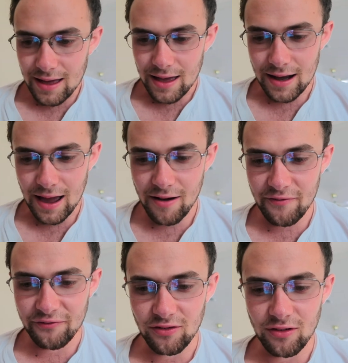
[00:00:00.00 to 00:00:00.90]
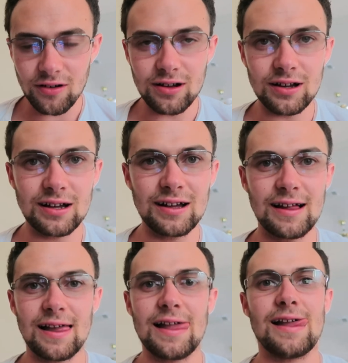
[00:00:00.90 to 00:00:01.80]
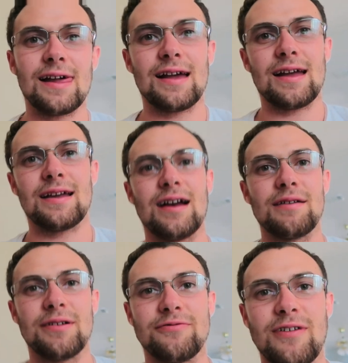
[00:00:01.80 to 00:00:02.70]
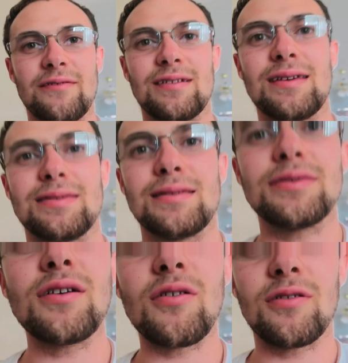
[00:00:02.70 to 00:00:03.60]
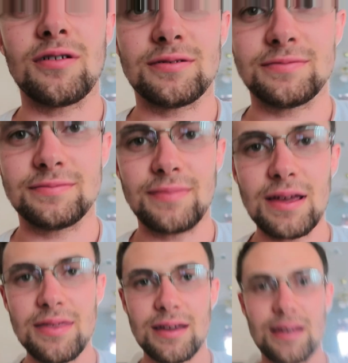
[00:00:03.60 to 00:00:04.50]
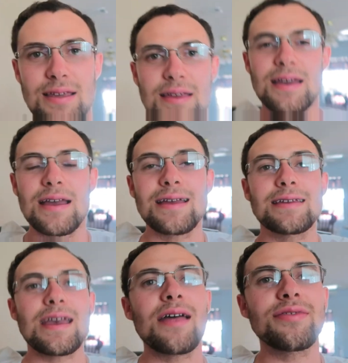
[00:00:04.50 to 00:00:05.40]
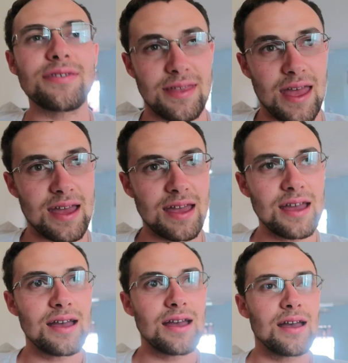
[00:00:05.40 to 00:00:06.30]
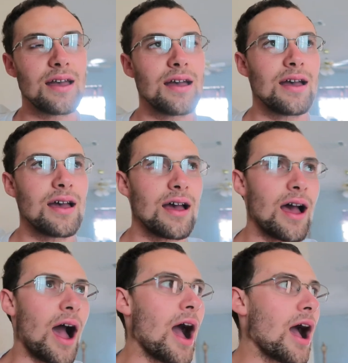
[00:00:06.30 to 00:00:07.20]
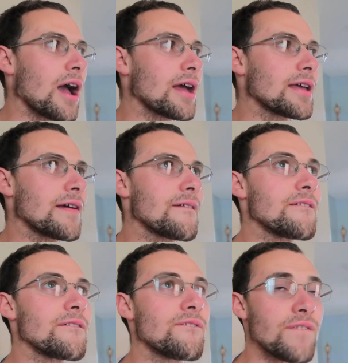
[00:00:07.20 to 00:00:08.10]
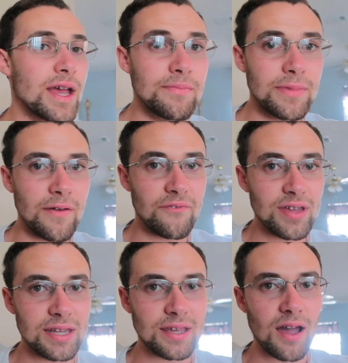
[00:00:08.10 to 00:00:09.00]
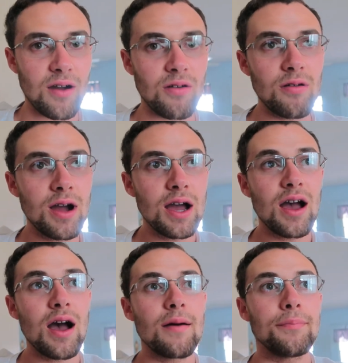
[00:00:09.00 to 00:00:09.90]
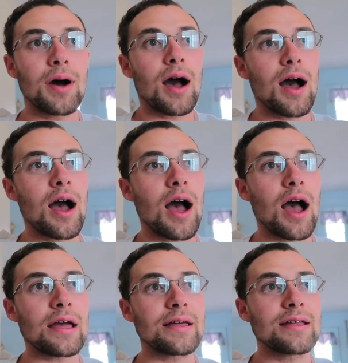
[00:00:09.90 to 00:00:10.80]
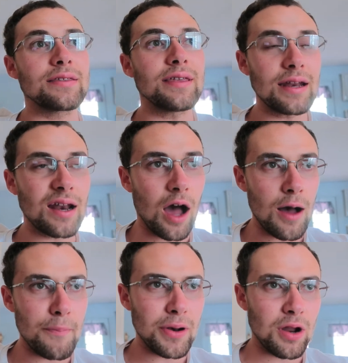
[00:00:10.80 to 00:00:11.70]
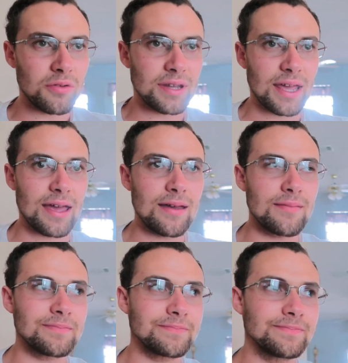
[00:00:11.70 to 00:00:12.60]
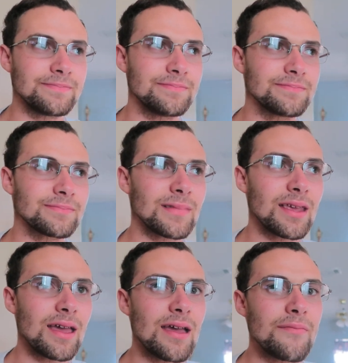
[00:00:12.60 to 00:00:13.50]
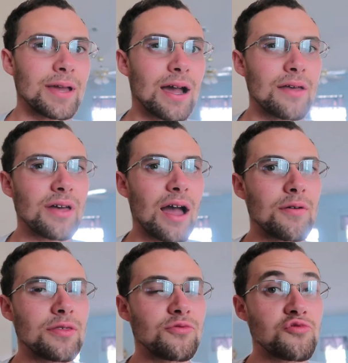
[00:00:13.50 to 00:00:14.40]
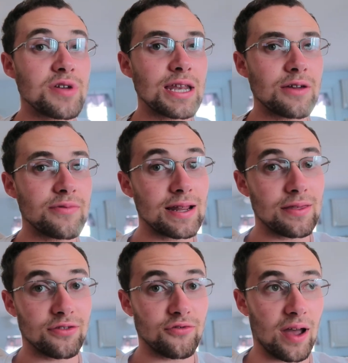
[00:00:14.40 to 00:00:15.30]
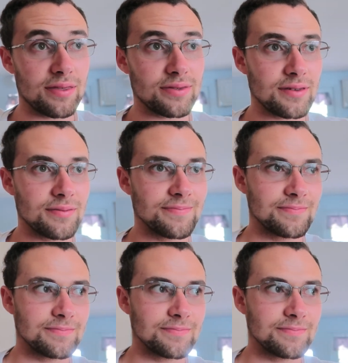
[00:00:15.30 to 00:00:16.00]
and how far I got my driving license. So, basically, yesterday, I filmed a video, but I didn't upload it because I was really, really stressed.